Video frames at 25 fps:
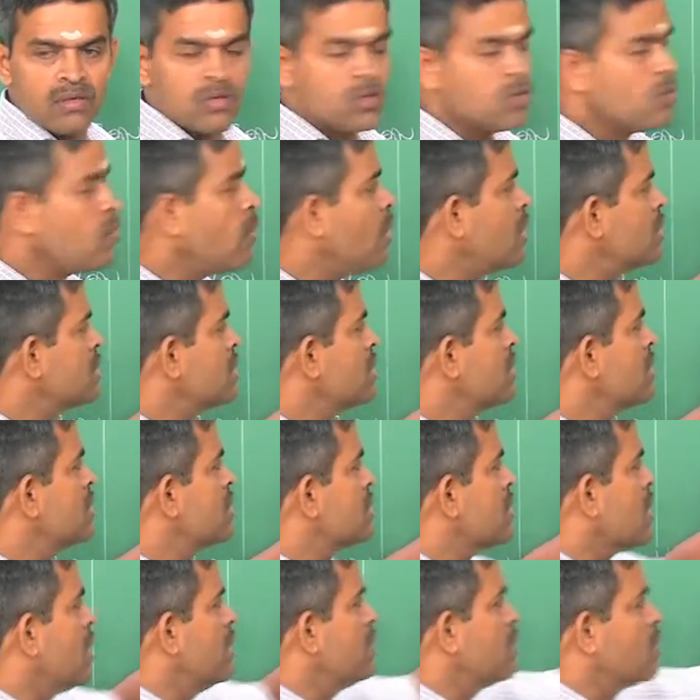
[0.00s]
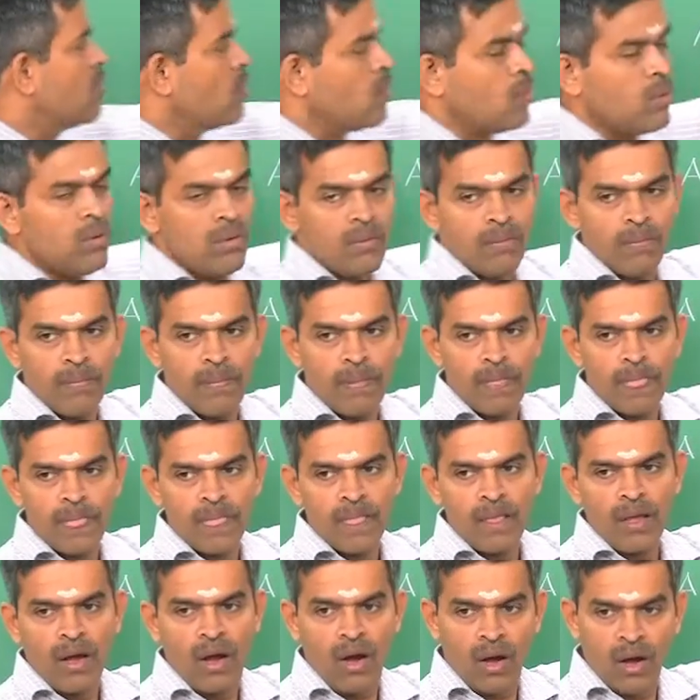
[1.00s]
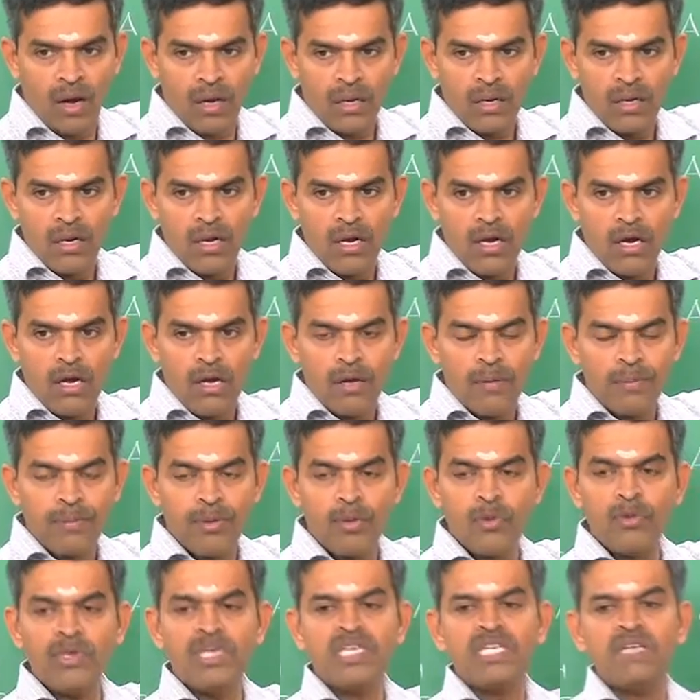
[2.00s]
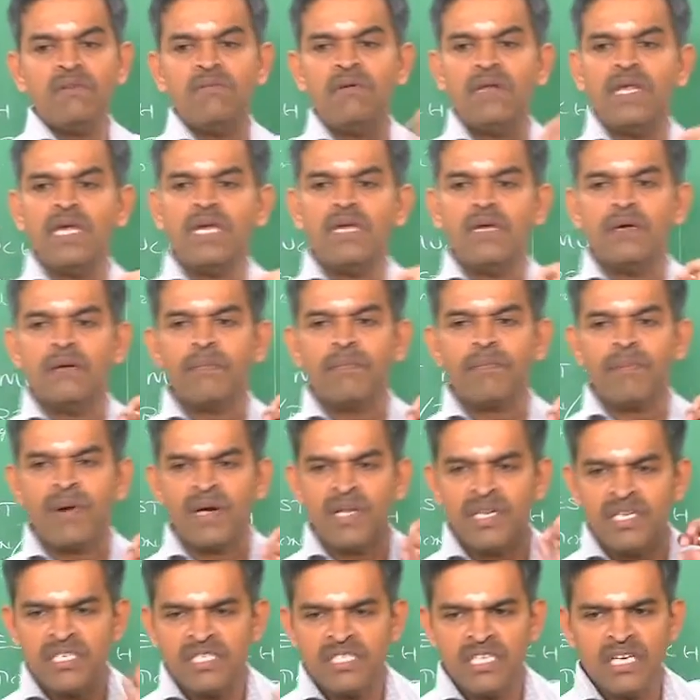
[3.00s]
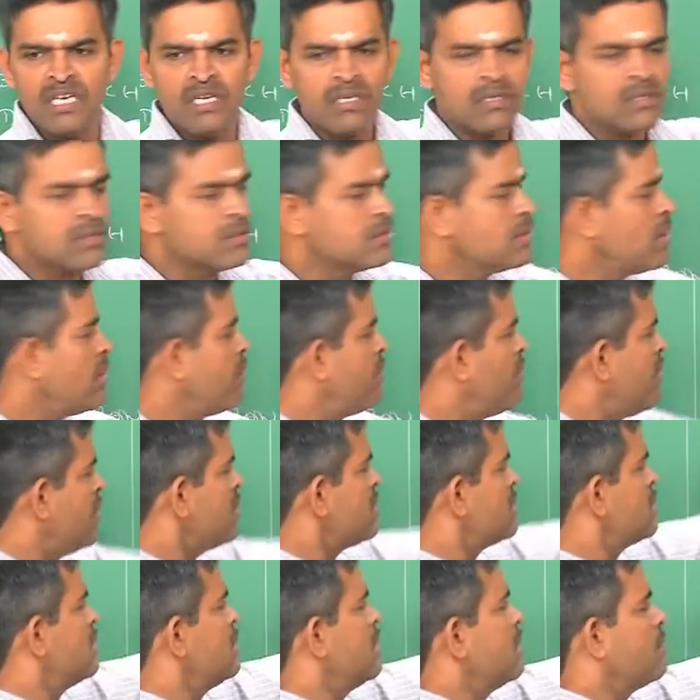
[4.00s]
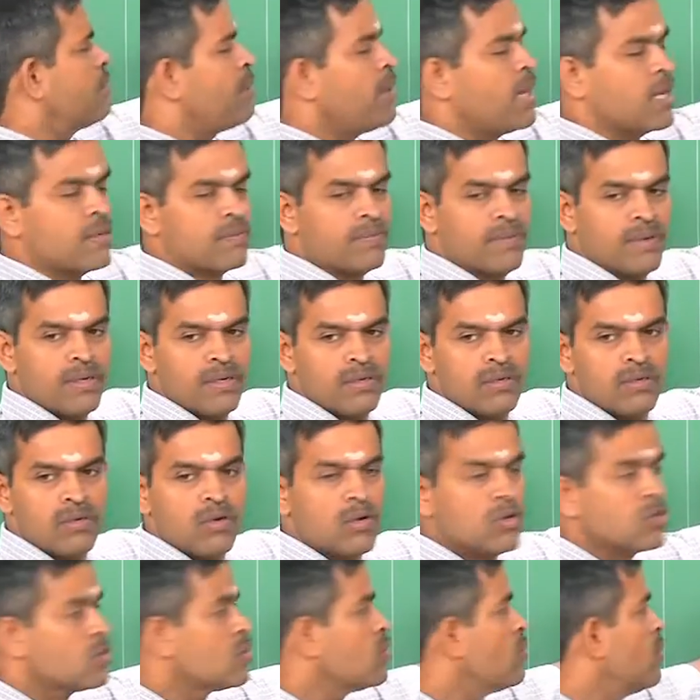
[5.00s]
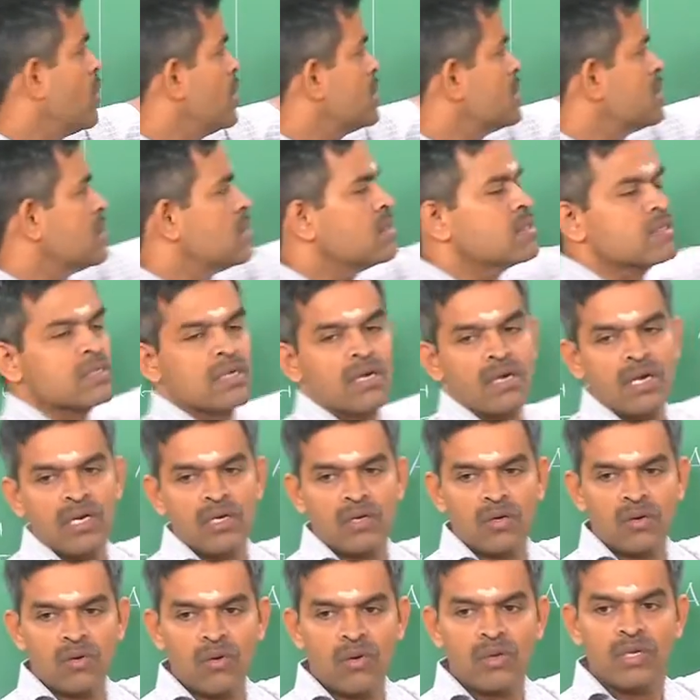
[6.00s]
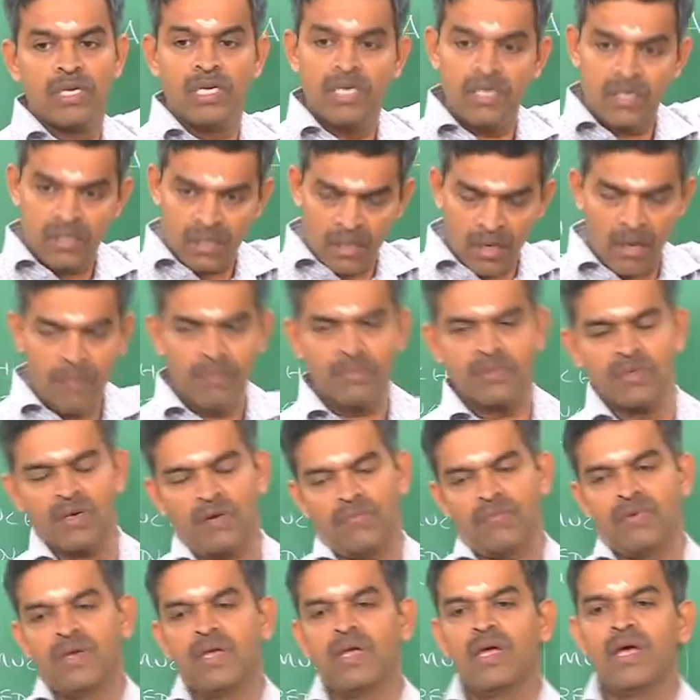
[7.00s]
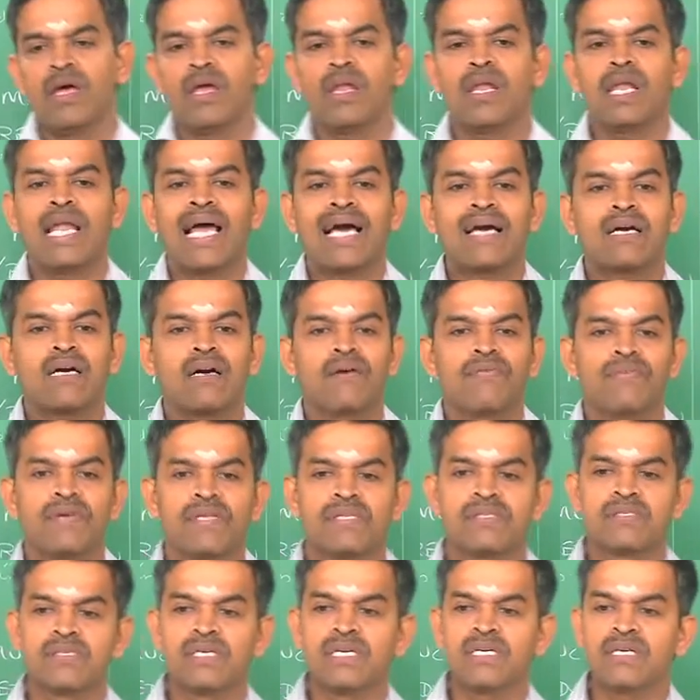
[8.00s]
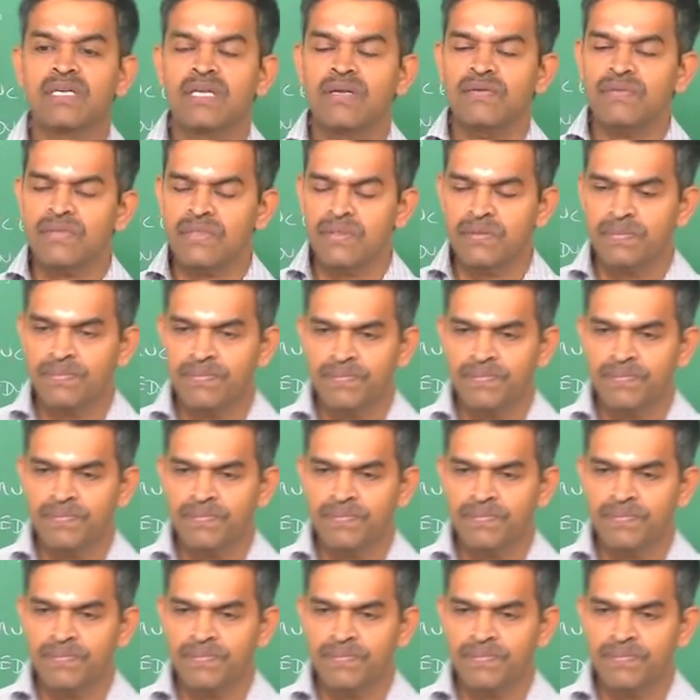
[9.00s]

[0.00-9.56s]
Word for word: towards risk control or punitively punishing the worst department towards risk control in terms of lack of incentives,